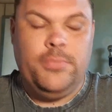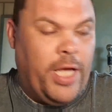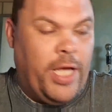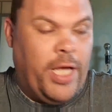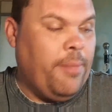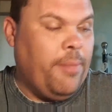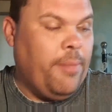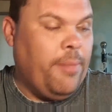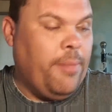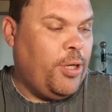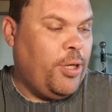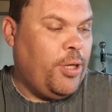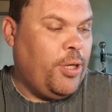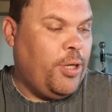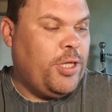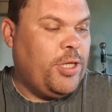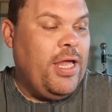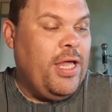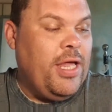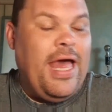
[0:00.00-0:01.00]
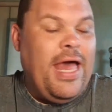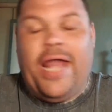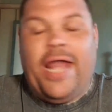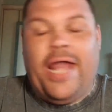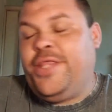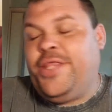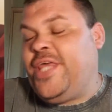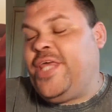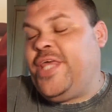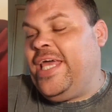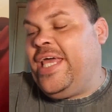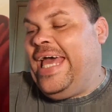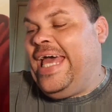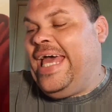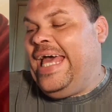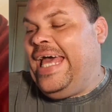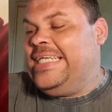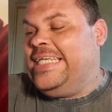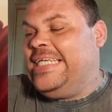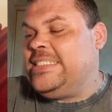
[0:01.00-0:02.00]
Yeah, and the
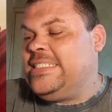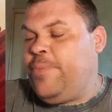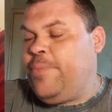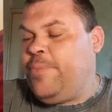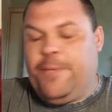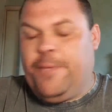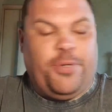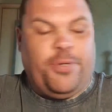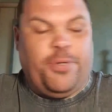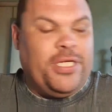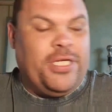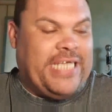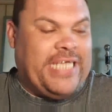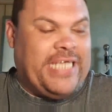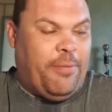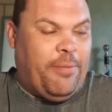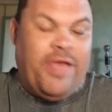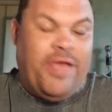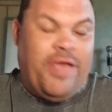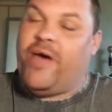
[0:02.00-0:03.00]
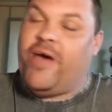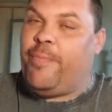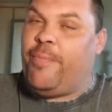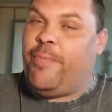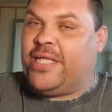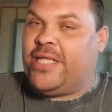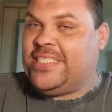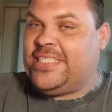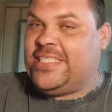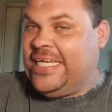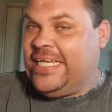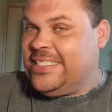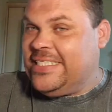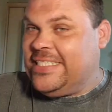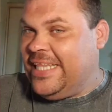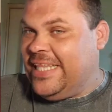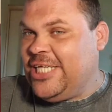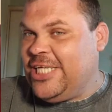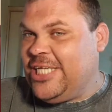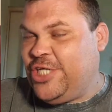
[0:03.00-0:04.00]
thing is, people are saying we've had a bad
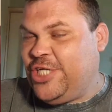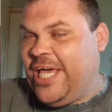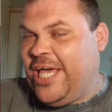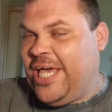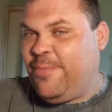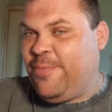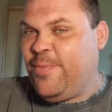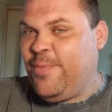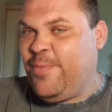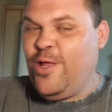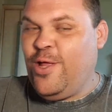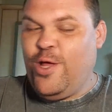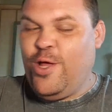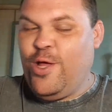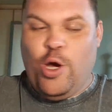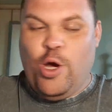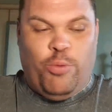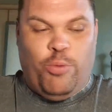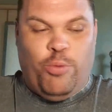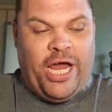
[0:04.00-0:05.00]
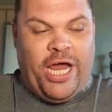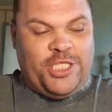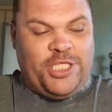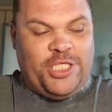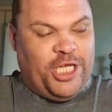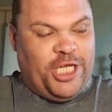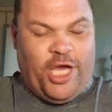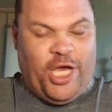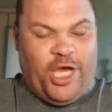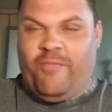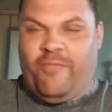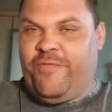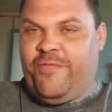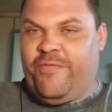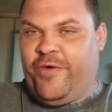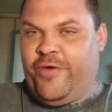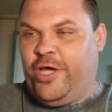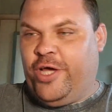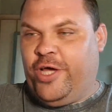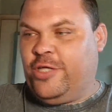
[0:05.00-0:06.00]
season this year. We're actually on
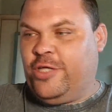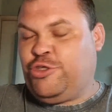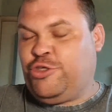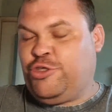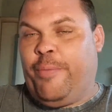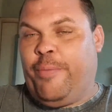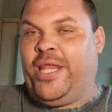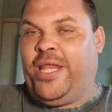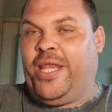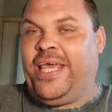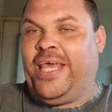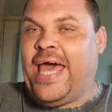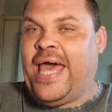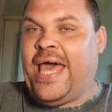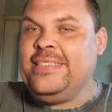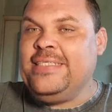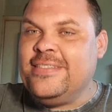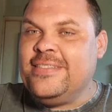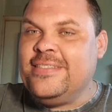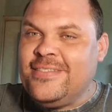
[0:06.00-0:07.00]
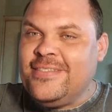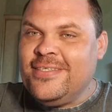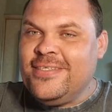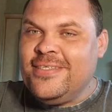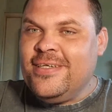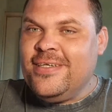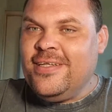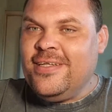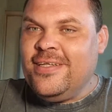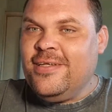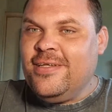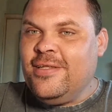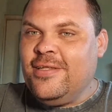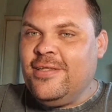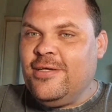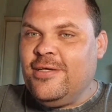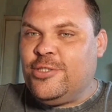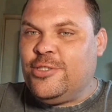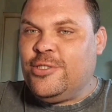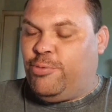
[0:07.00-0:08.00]
for a treble again.
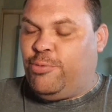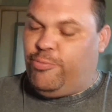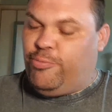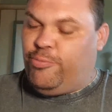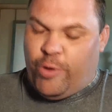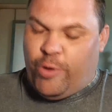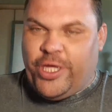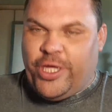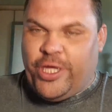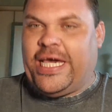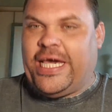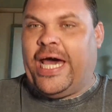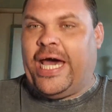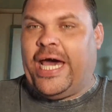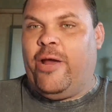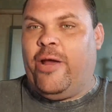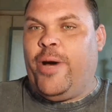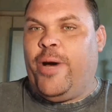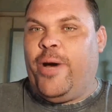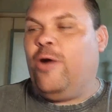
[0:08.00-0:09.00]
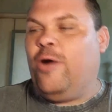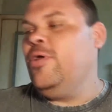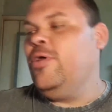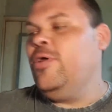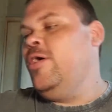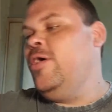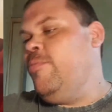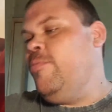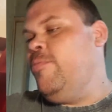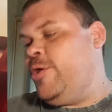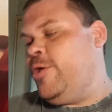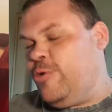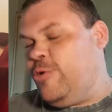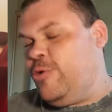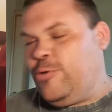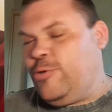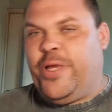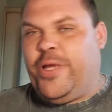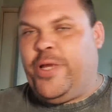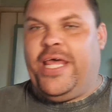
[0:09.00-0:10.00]
So we won Carabao, we
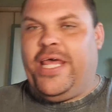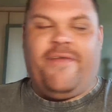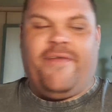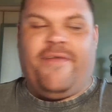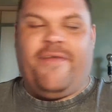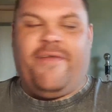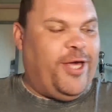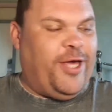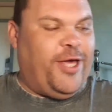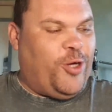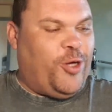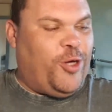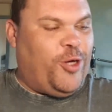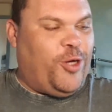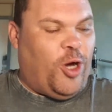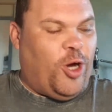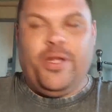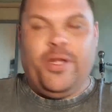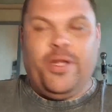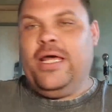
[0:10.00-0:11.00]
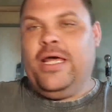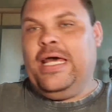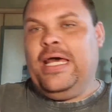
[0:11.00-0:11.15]
could win the FA Cup,